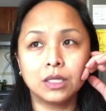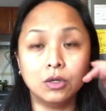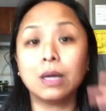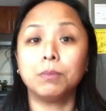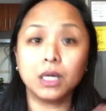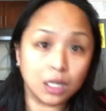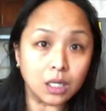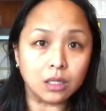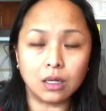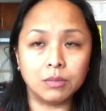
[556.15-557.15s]
You can be
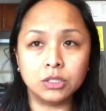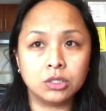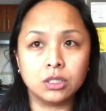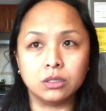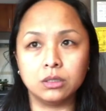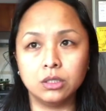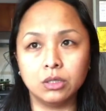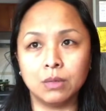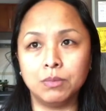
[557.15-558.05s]
good. I mean, sure, you can